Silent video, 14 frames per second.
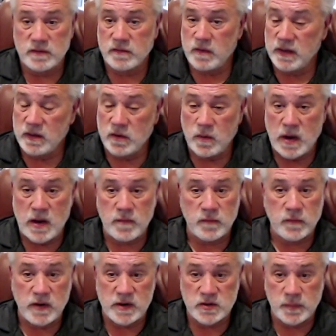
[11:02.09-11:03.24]
so I can go out and
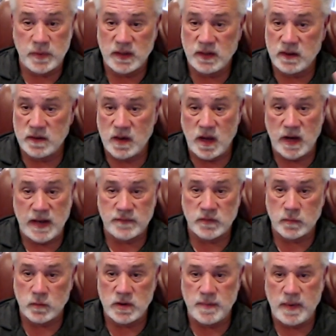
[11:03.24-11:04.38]
fresh pick and not have to
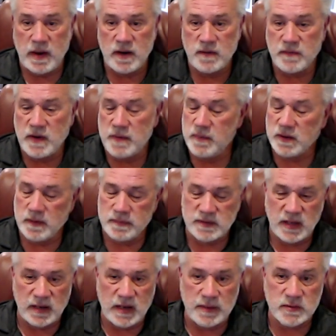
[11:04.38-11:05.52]
worry about it. If I pick up
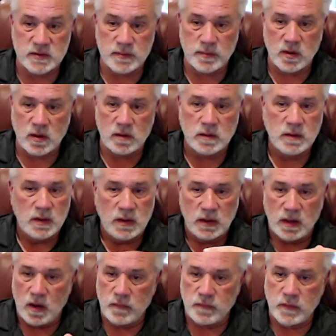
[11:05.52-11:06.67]
10 items tomorrow,
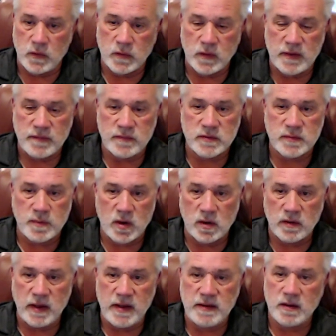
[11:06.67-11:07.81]
I'll photograph them
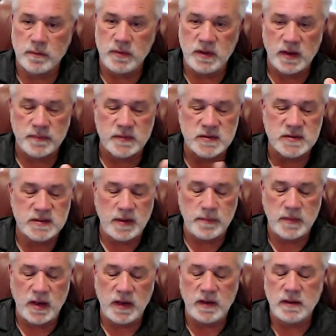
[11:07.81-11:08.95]
tomorrow and they'll be up the same
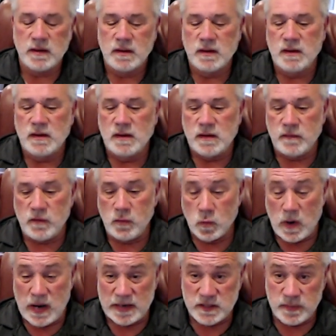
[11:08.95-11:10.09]
night. If you
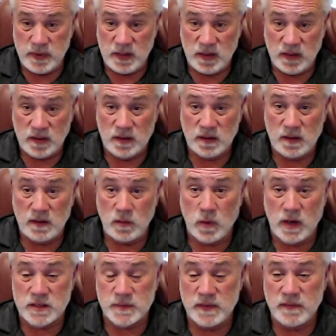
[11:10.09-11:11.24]
watch me and you
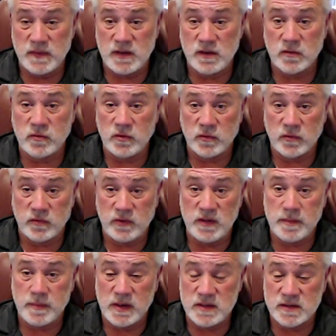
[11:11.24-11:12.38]
watch my videos, you'll see
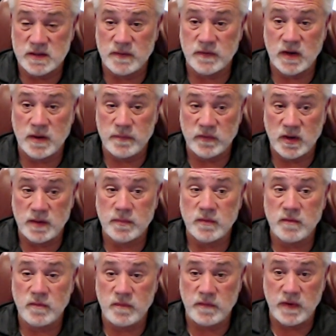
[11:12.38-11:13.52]
that my stuff comes up
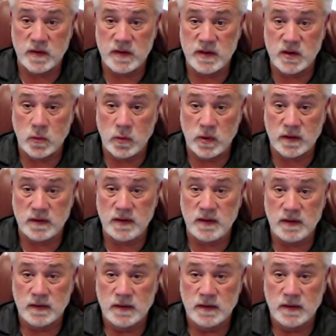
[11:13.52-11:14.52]
very quickly